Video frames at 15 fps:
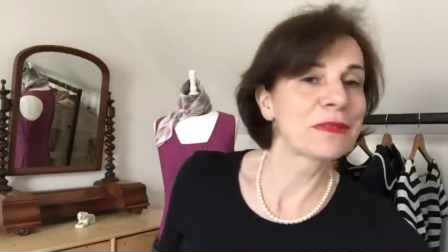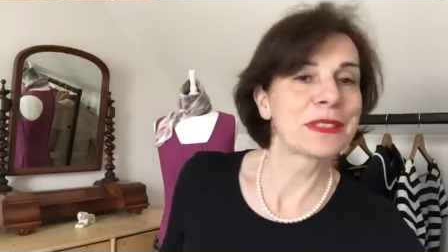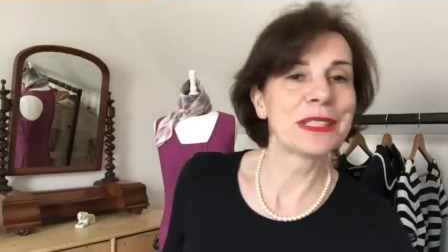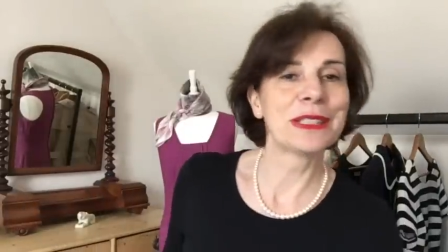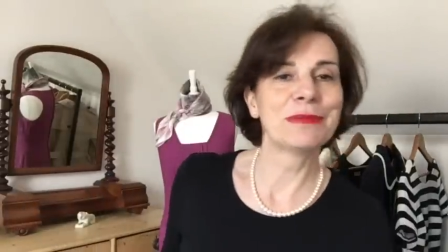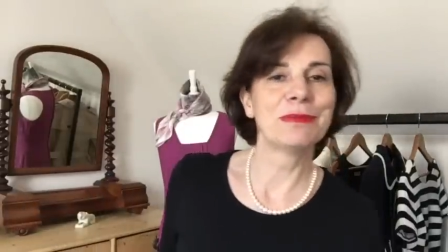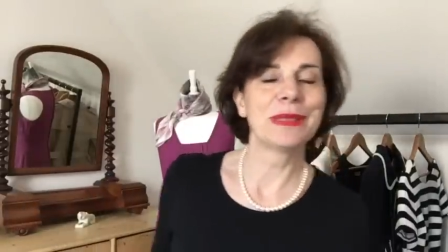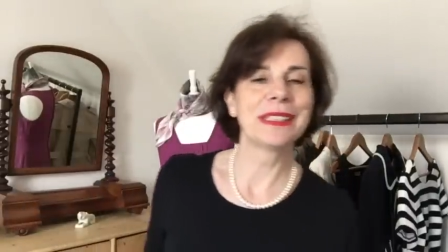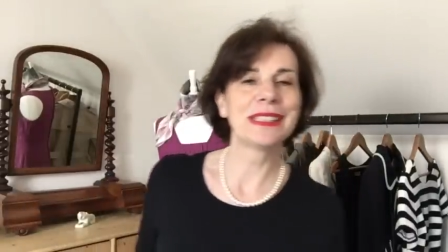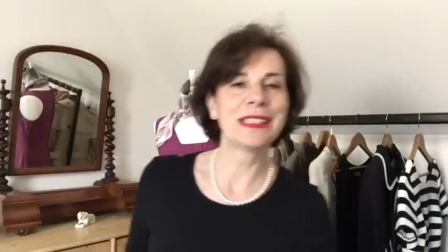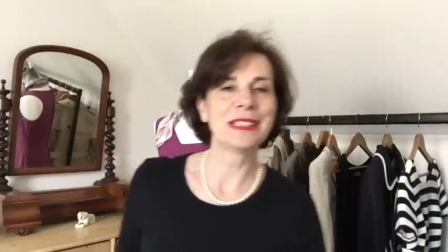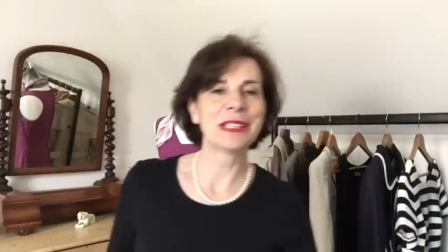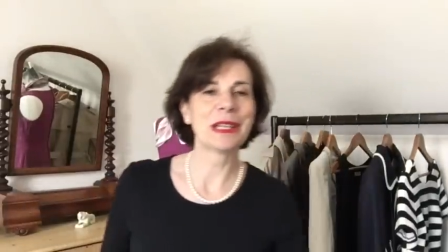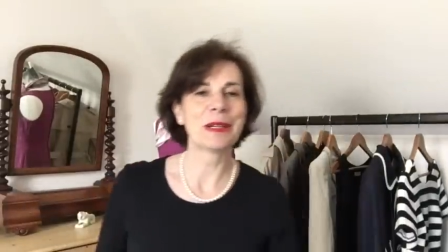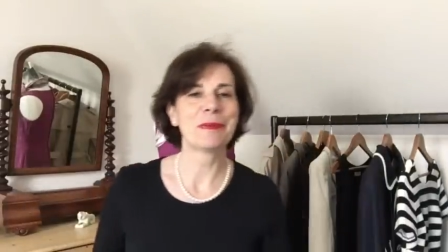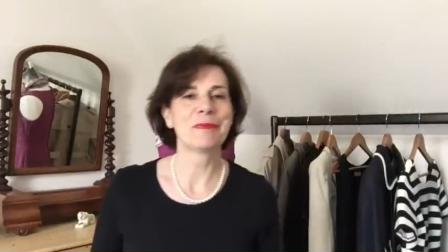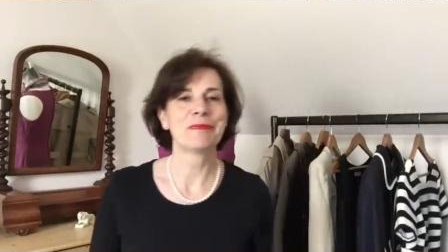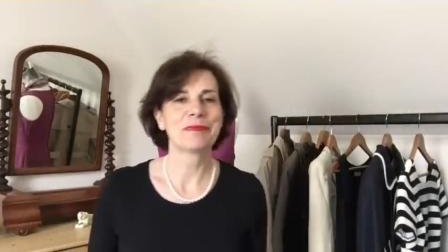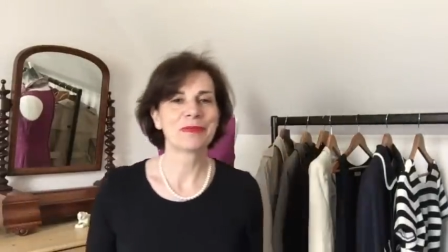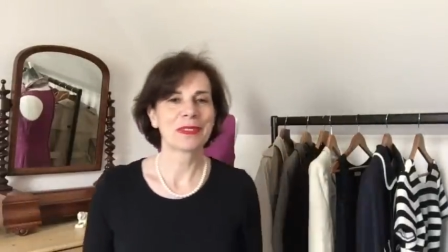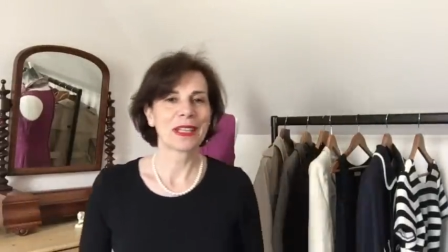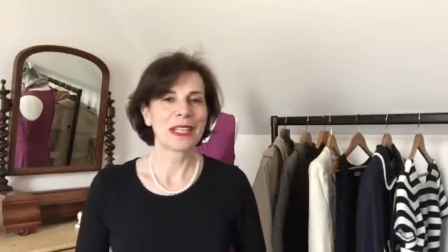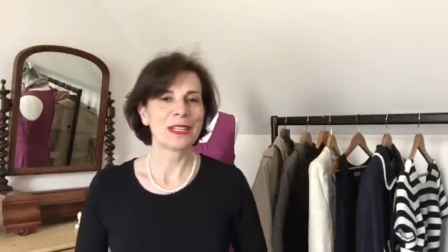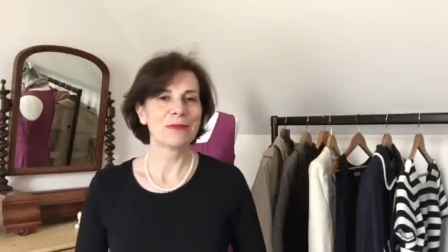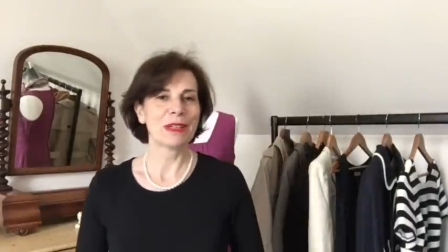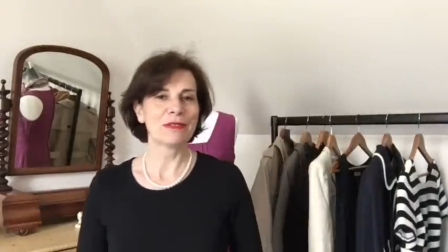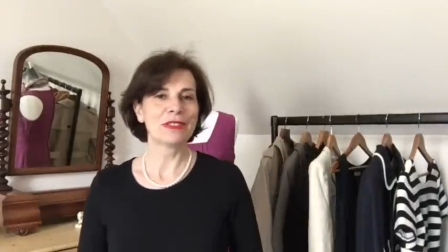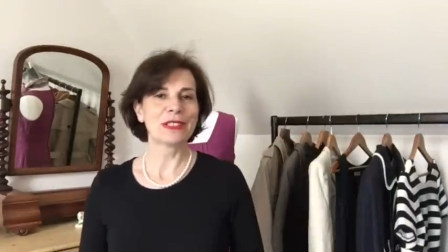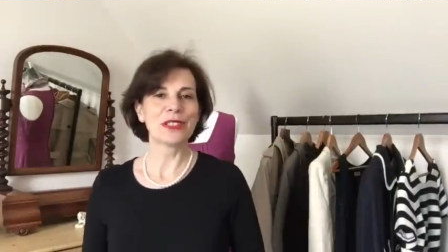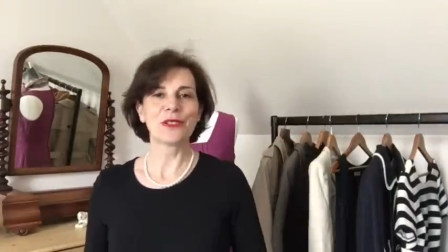have seen me in um, in
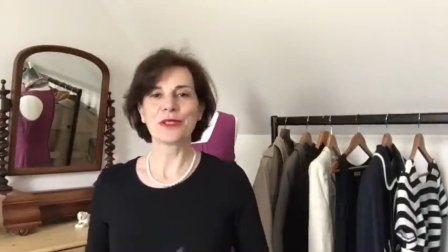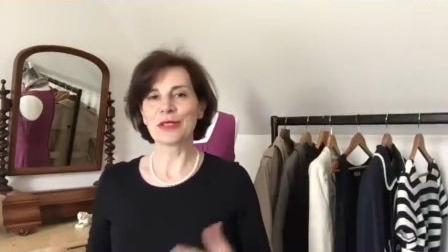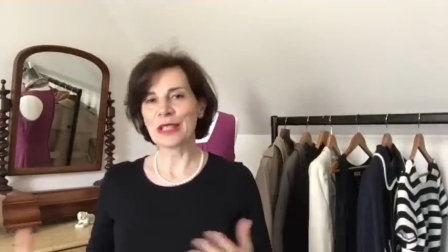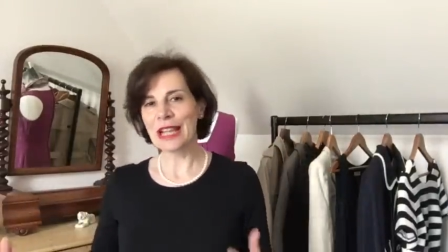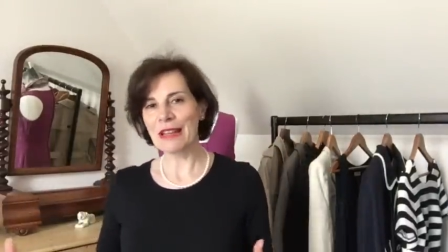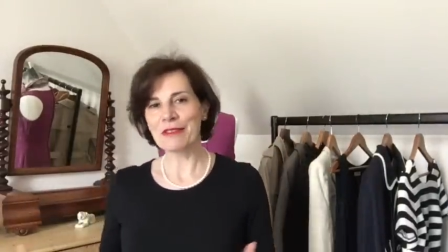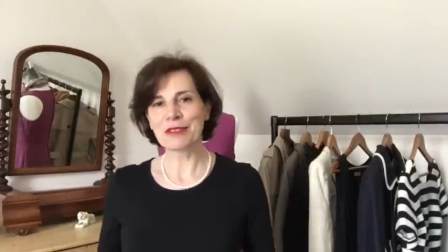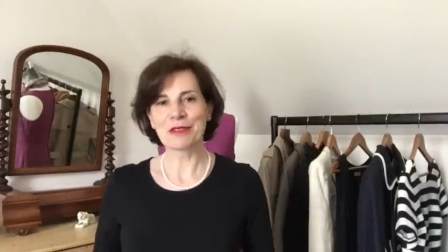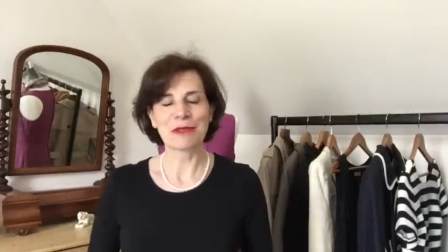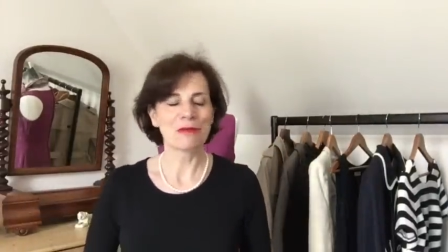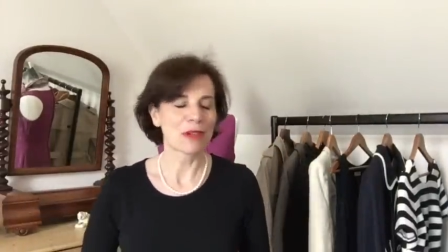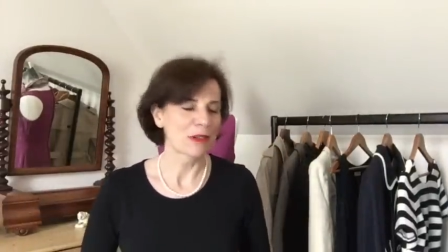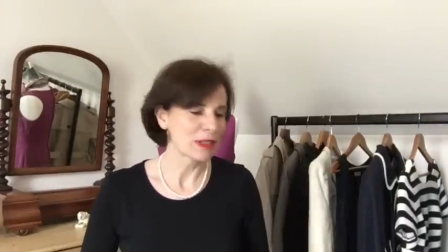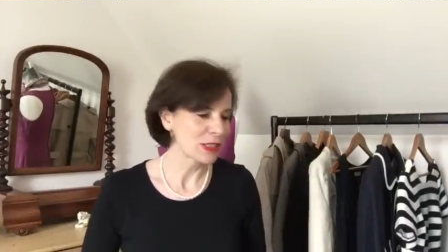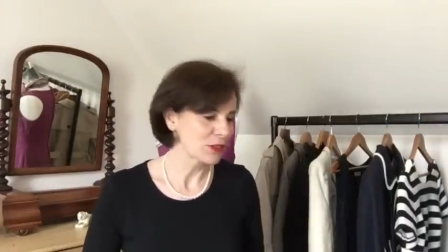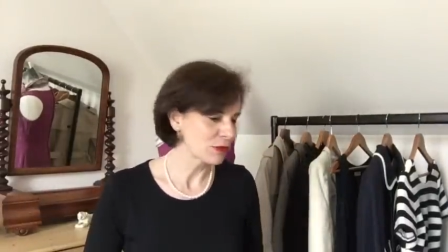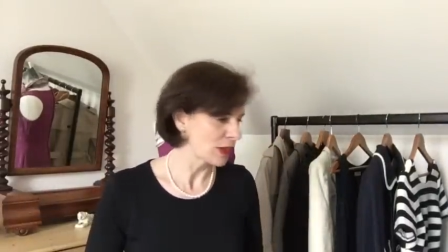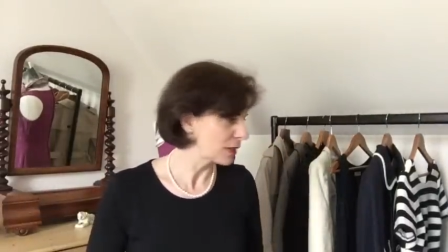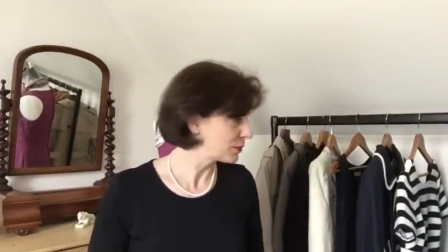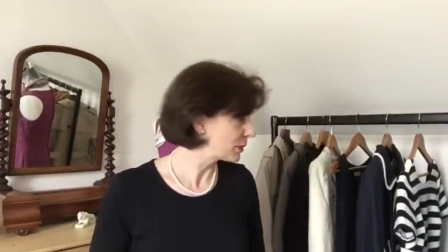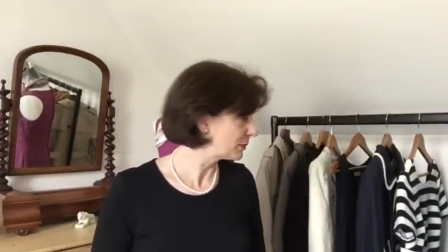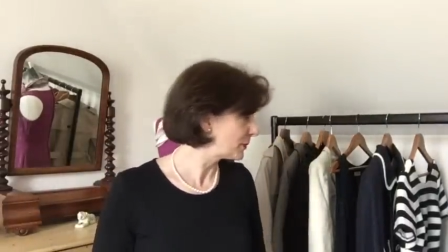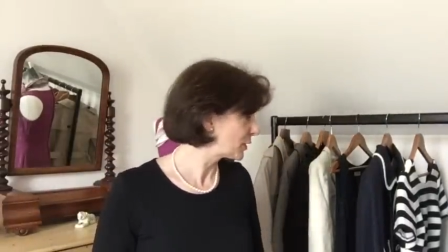my videos or live stream wearing stripes.